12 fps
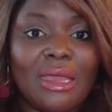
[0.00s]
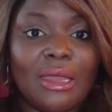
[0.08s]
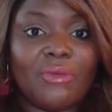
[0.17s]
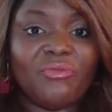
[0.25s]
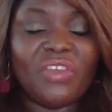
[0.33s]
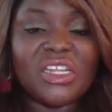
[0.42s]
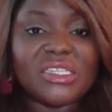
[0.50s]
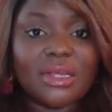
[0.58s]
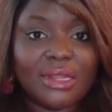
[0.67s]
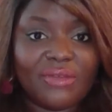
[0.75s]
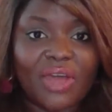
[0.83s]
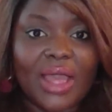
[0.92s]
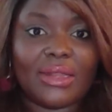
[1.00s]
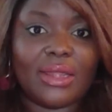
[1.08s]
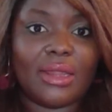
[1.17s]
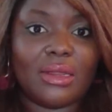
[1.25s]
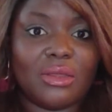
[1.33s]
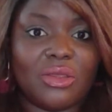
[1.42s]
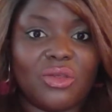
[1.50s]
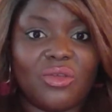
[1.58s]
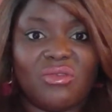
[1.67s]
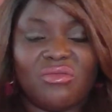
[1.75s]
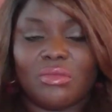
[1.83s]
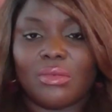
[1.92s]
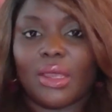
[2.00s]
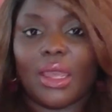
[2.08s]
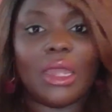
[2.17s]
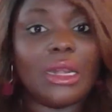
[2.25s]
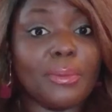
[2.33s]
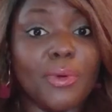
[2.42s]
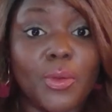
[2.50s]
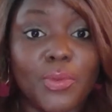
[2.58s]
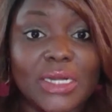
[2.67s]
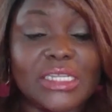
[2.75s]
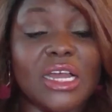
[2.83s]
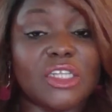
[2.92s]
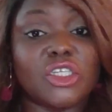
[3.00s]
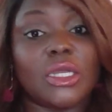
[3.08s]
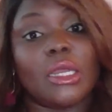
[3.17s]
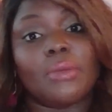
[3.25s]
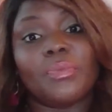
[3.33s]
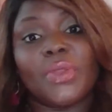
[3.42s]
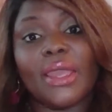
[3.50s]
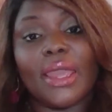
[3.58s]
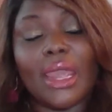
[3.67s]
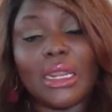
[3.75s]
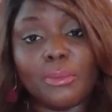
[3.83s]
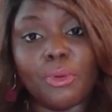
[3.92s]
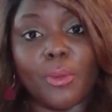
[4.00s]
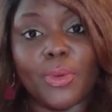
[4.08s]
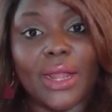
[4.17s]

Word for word: physically violating you, inappropriate touching, inappropriate